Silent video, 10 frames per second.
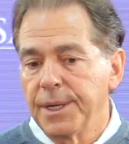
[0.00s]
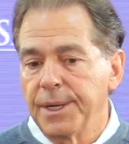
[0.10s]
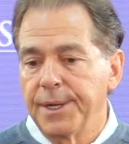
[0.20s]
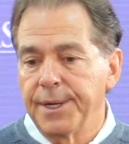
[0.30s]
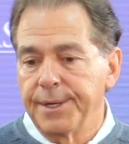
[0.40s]

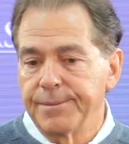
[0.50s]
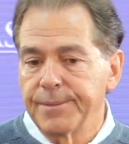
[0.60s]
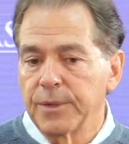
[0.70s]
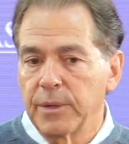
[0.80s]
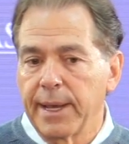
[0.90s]
um,
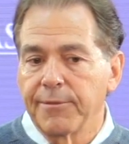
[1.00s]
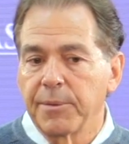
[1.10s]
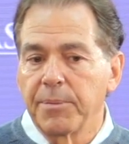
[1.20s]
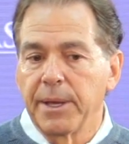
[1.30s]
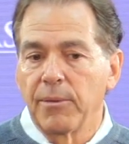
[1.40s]
we're going to have to
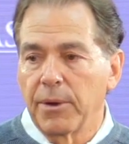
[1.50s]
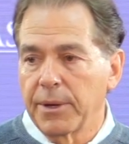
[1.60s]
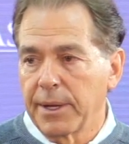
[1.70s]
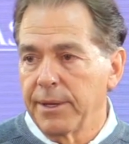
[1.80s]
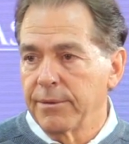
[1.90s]
play well
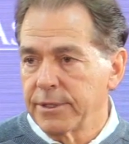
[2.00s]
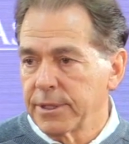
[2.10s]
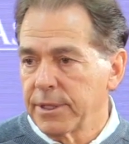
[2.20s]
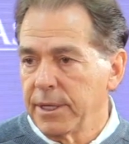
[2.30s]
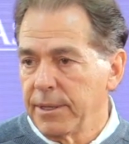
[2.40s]
together as a
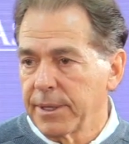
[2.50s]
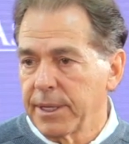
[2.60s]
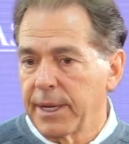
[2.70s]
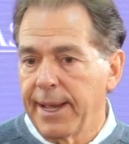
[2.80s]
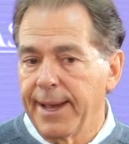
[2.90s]
team to
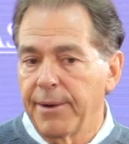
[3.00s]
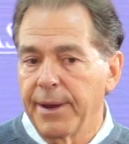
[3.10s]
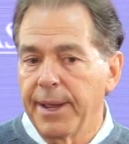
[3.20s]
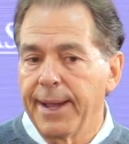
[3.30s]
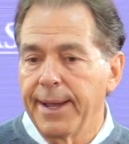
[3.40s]
get a hat on
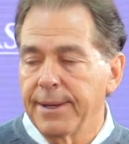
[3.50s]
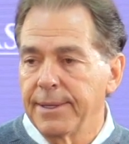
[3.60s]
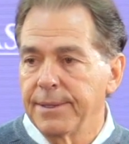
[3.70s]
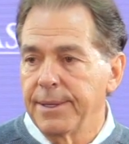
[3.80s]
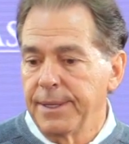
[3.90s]
a hat
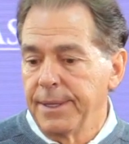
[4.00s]
and